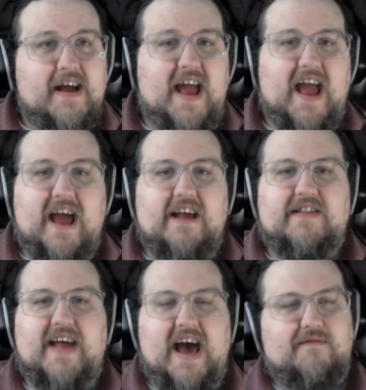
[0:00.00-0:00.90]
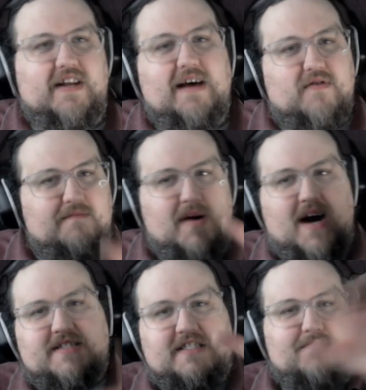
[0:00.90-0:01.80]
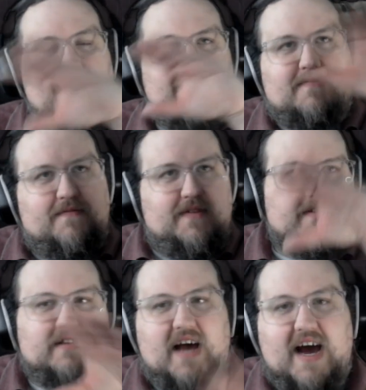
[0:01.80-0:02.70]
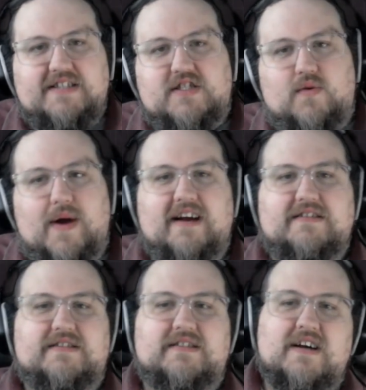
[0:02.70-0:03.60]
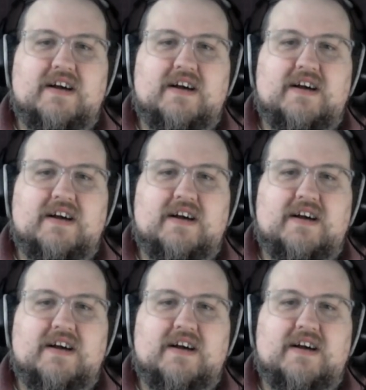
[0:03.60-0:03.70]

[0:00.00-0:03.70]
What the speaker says: and they have a number of boxes made up of these 9 squares,